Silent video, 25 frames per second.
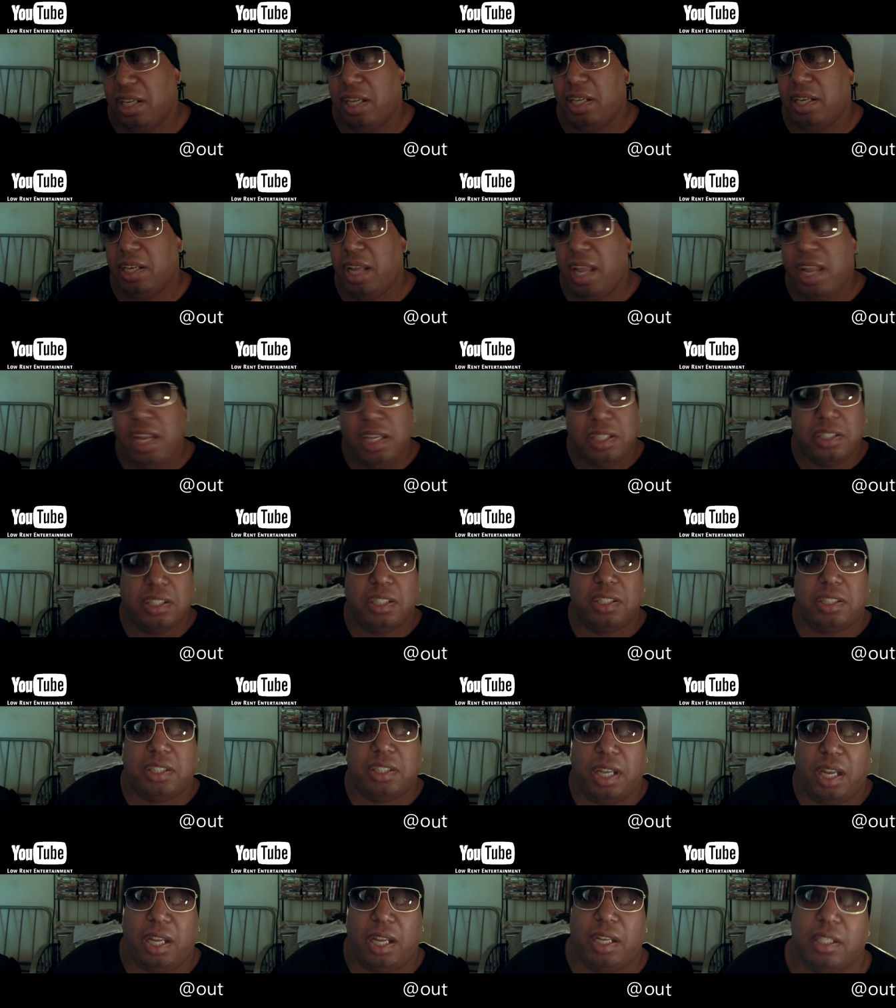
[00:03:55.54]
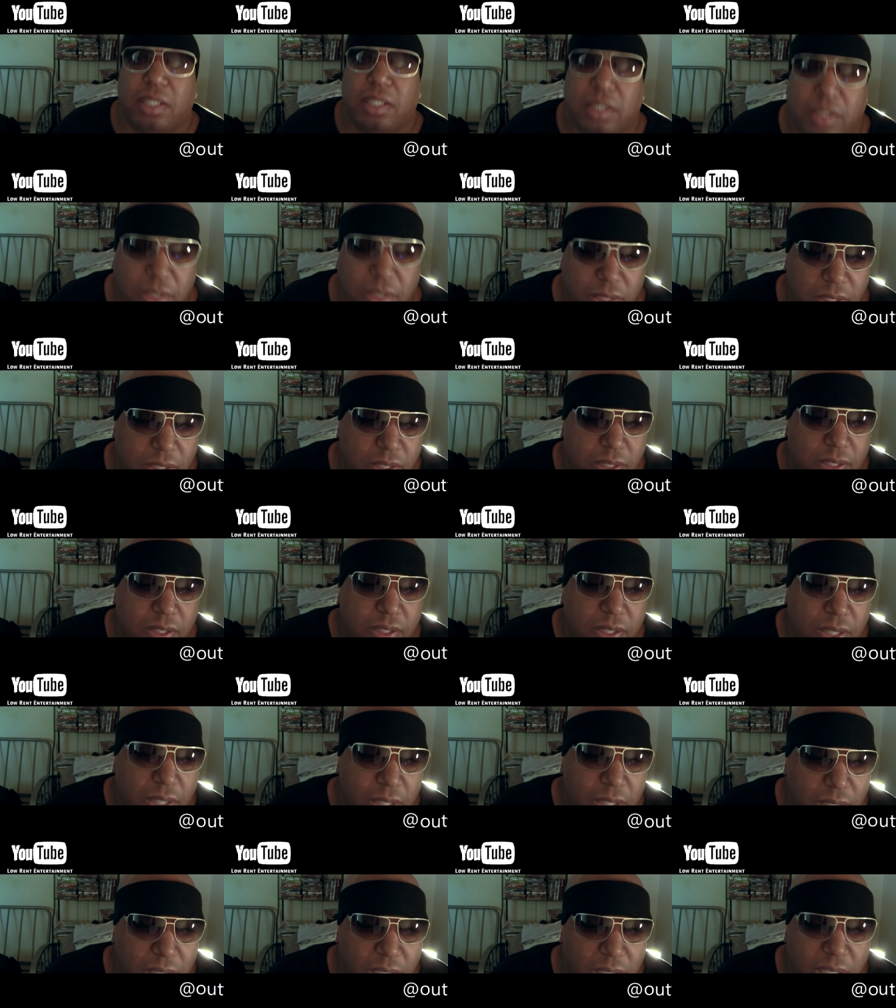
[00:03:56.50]
an Asian chick.
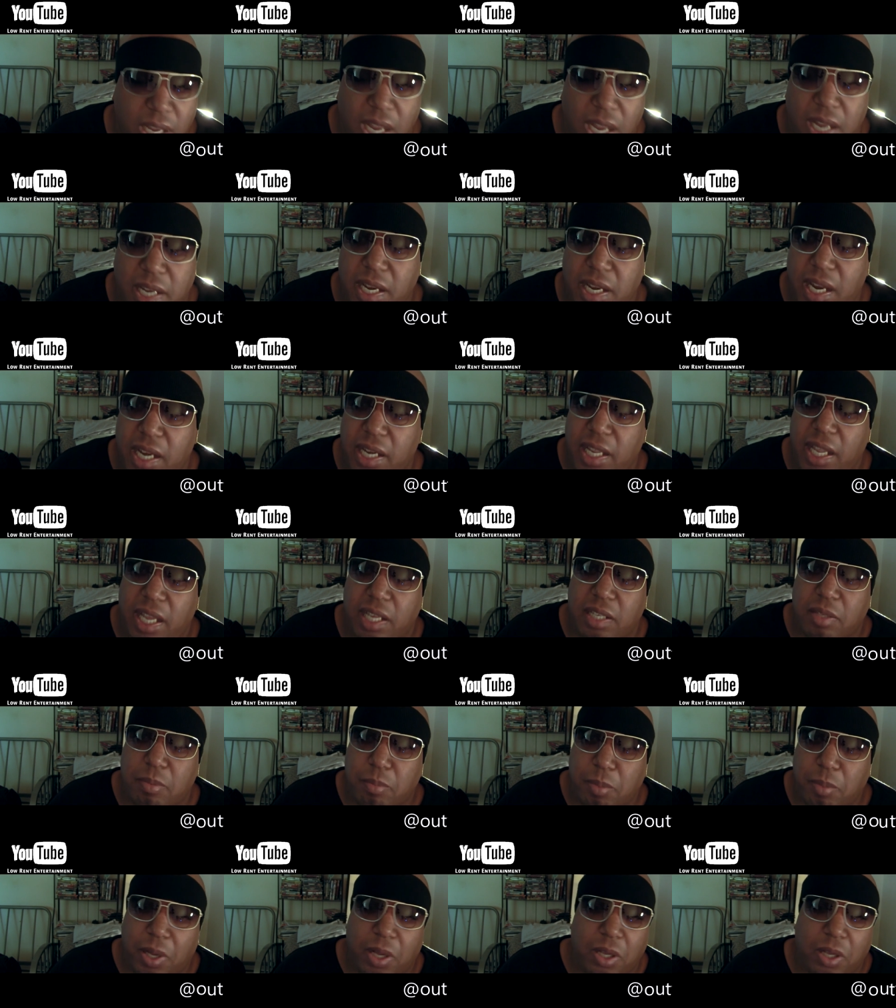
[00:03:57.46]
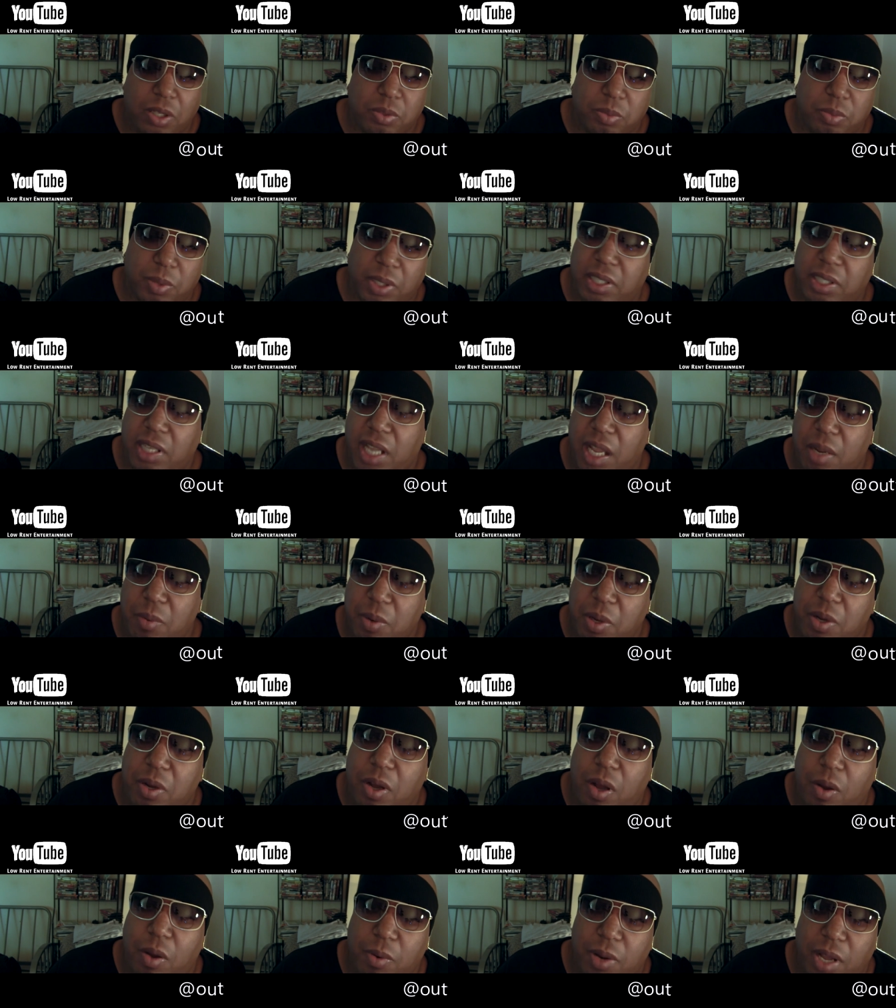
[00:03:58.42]
And then he had the balls one day,
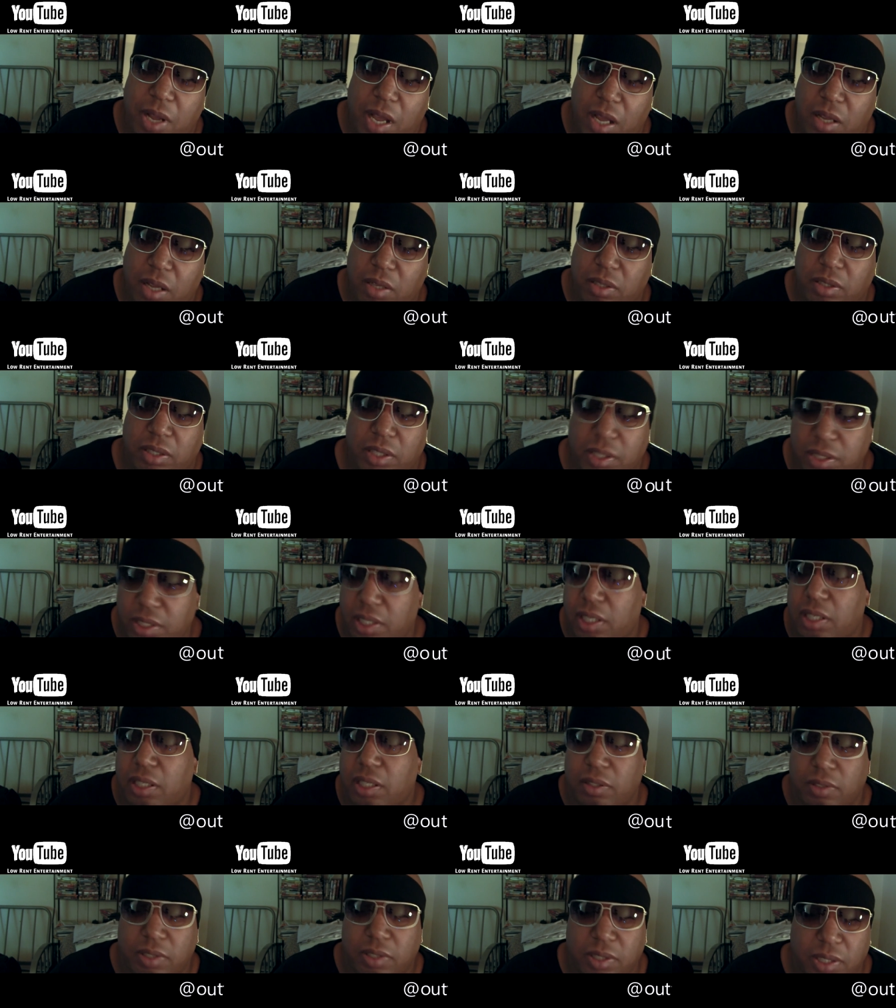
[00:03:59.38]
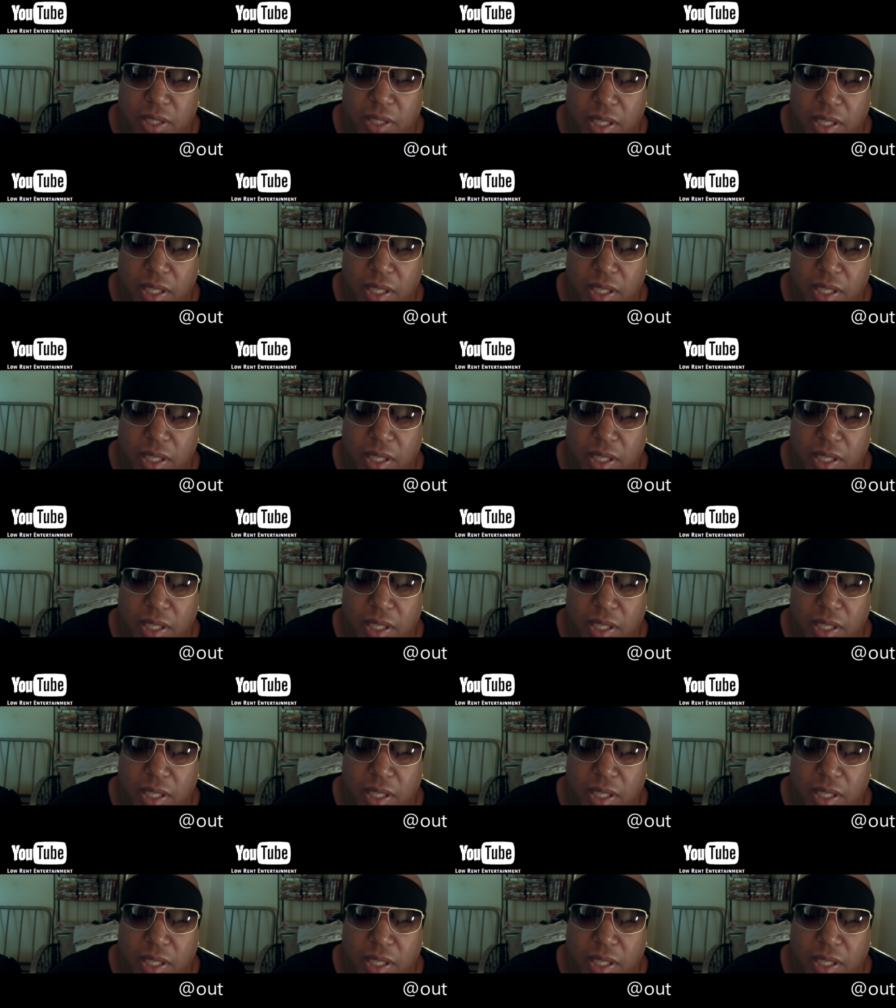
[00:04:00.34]
we all were out, you know,